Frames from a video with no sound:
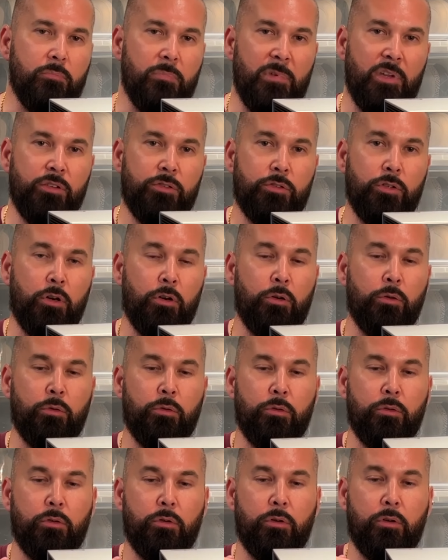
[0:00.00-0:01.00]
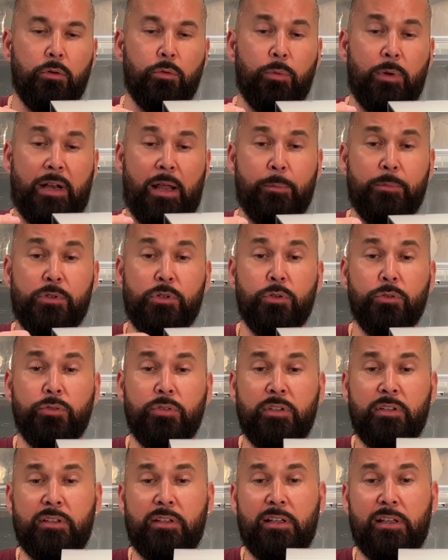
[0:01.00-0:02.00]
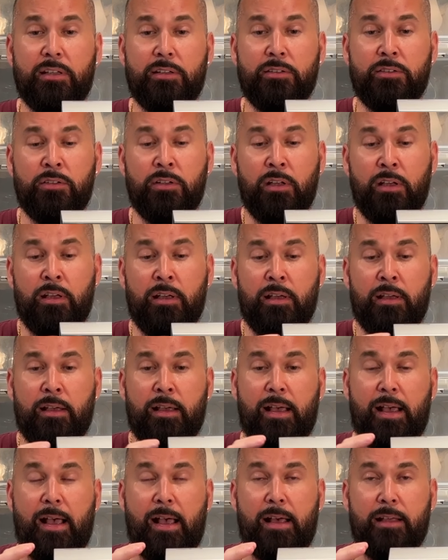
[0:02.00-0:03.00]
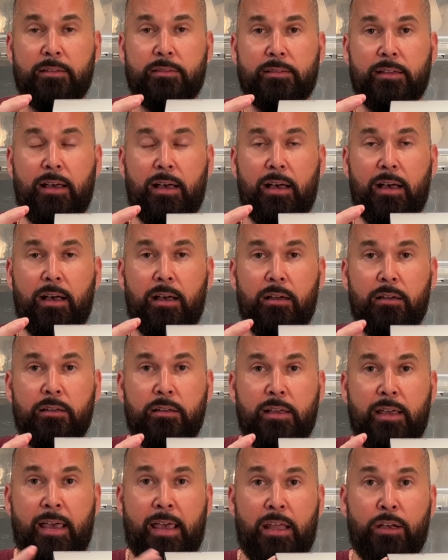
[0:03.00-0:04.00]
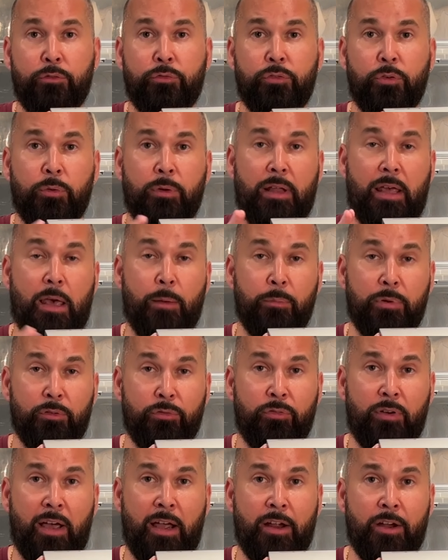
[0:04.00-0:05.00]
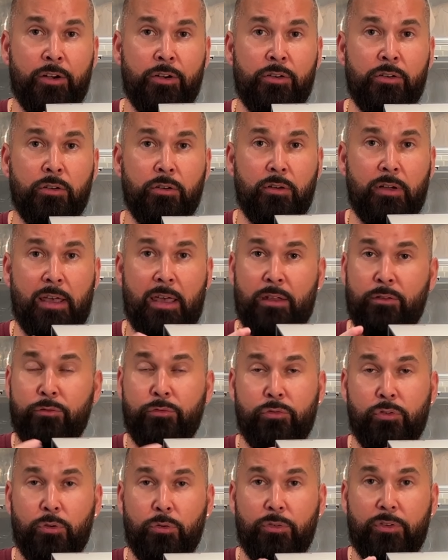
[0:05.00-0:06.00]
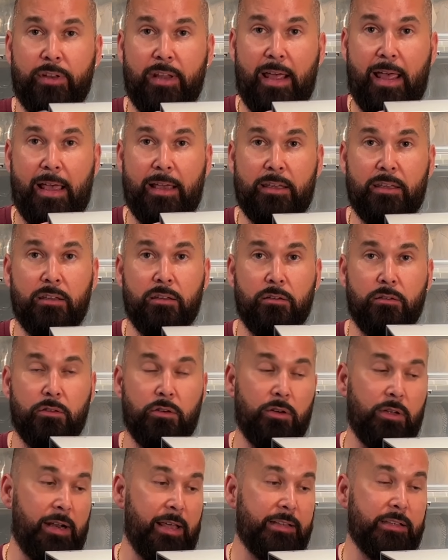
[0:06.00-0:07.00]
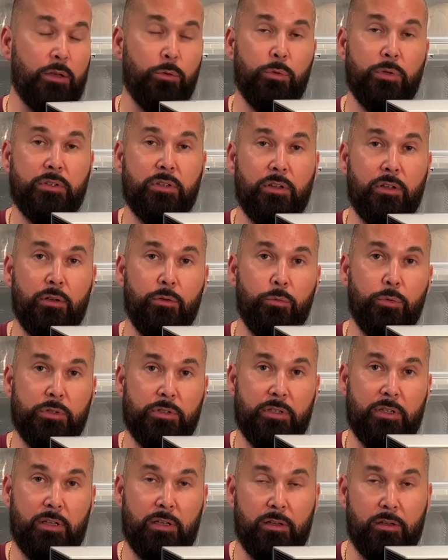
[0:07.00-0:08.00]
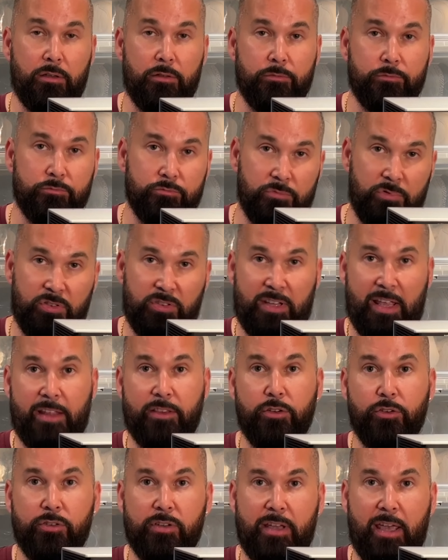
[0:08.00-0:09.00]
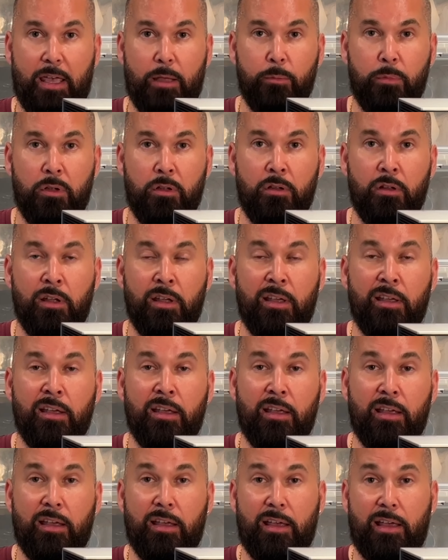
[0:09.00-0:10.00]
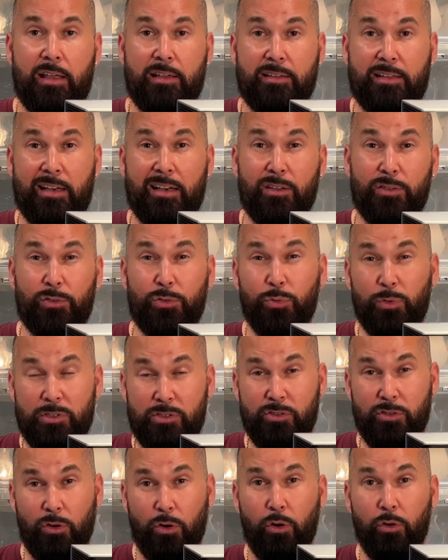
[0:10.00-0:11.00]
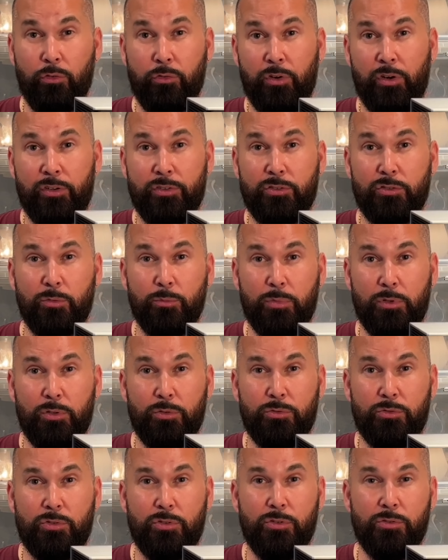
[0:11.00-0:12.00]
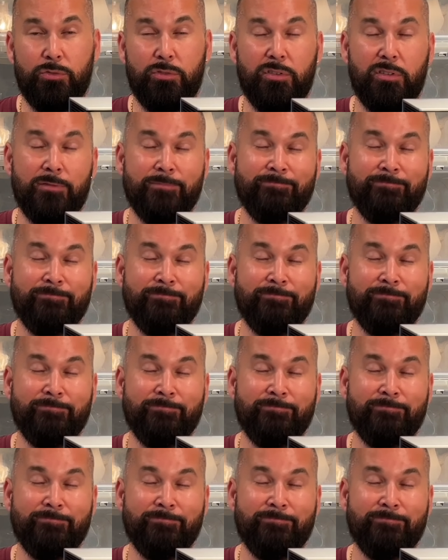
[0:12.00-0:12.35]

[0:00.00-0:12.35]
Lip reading: So when I'm using this as a headphone amplifier or a headphone DAC connected with the standard cable, and then I switch over to Bluetooth,